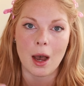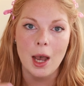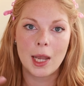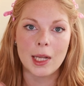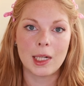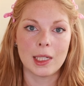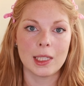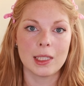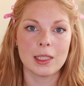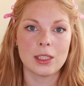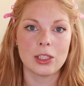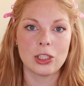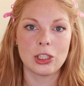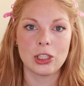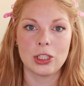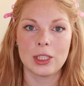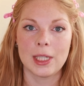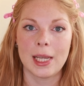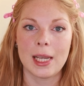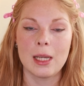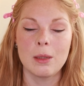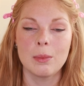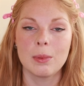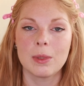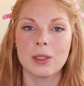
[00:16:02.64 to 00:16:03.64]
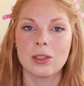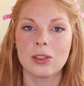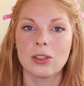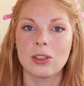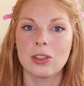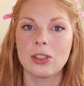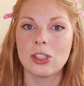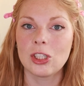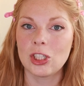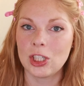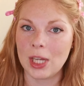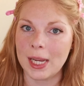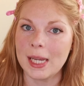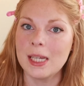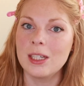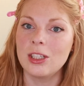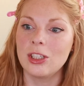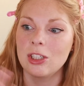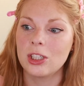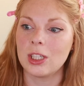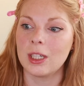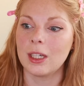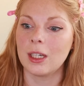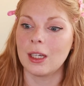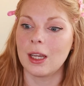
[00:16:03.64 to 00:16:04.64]
eyelid shape is
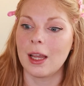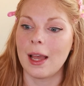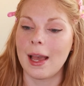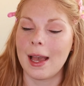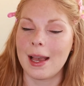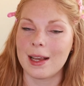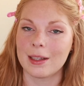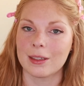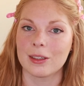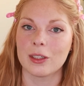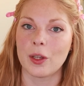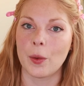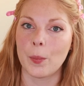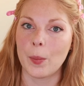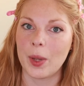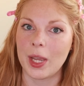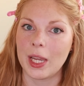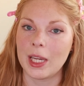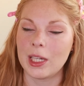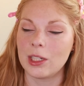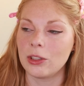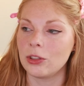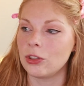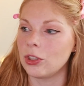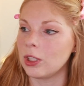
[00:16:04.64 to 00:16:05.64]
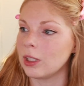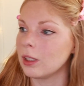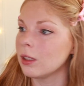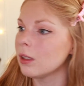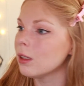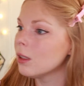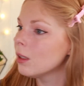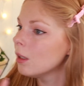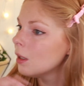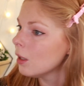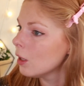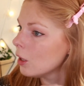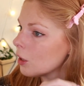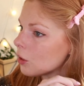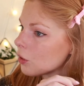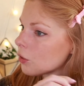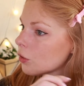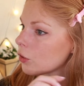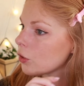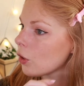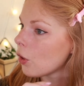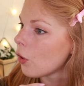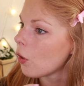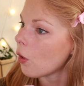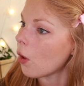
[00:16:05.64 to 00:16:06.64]
changing as I'm aging.
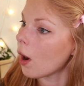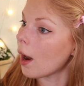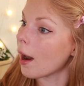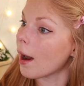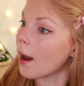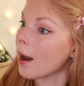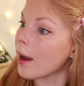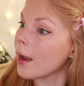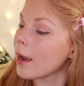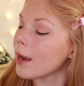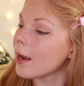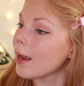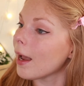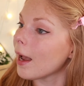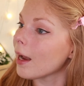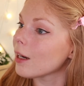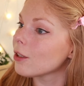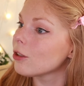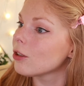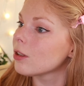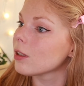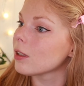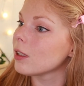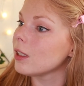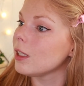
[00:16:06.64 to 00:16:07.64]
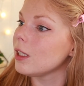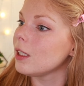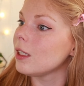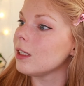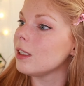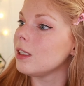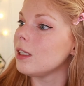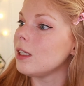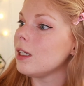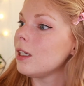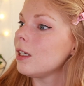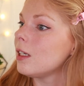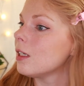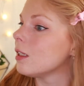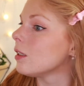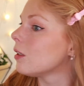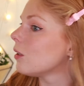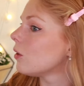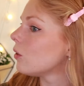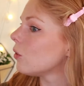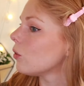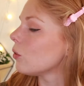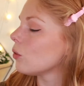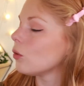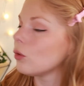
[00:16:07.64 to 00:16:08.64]
So I actually needed
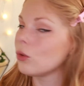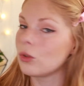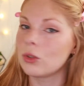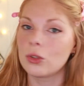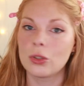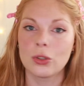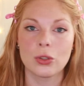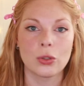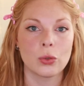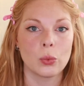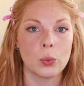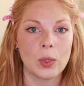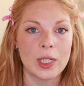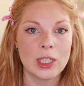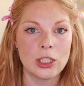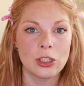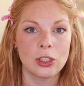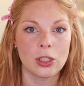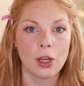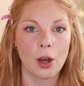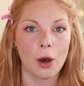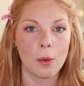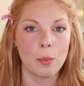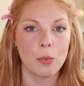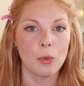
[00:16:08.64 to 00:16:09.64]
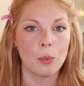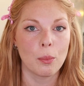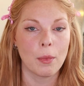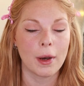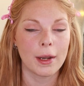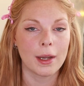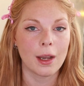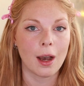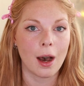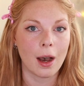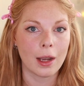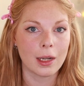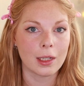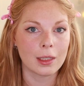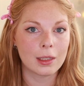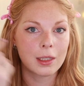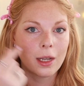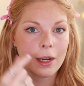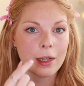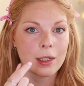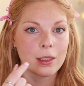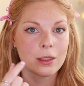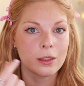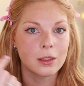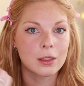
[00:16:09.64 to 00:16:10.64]
to switch up my
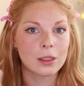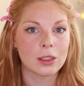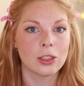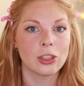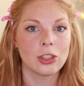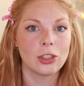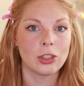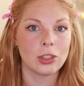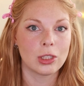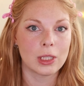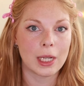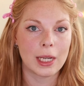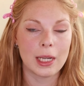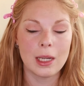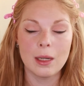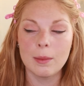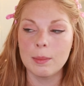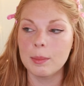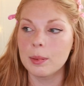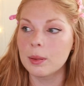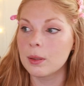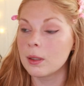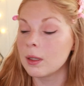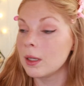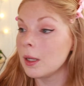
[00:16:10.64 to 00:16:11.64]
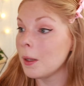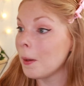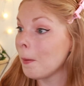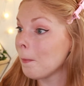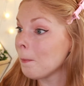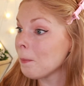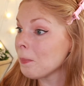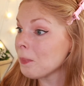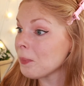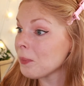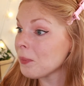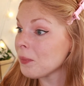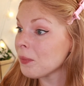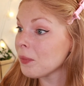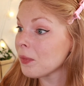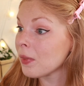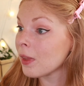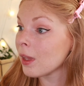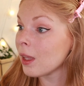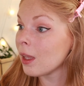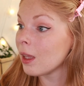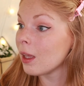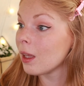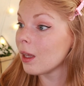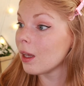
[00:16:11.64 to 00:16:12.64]
eyeliner shape.
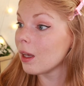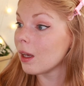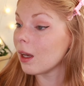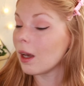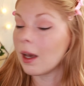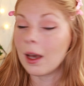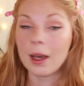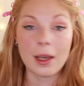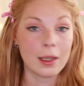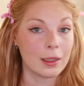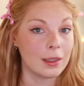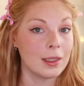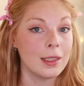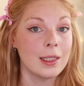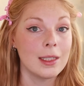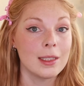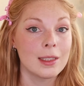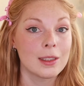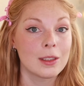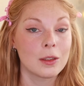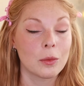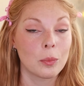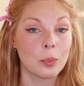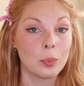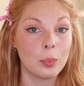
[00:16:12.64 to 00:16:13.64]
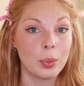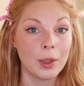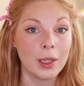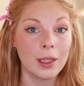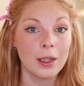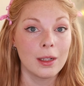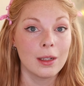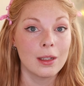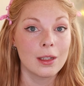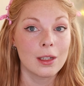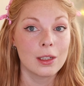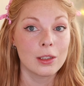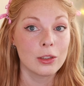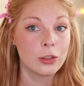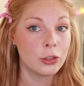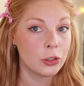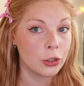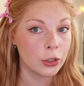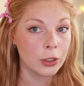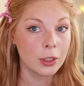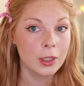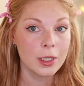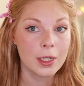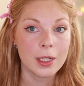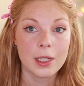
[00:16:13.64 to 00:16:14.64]
And it has been a
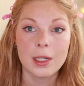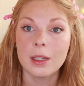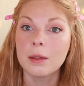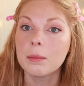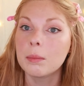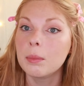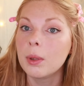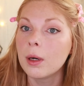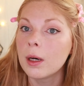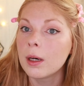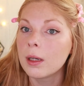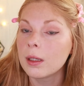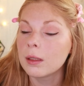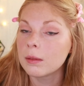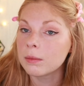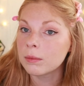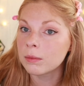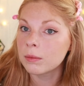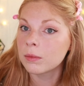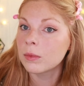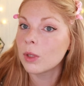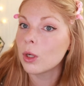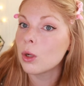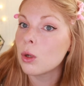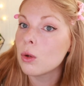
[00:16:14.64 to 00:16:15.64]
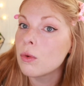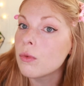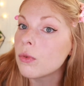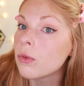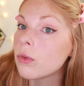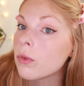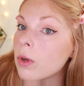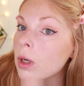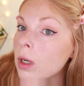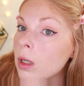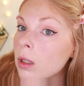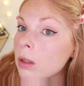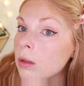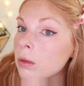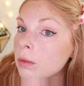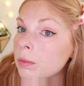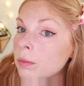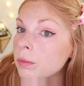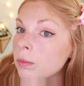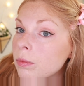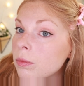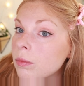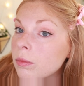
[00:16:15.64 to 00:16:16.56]
journey, but overall,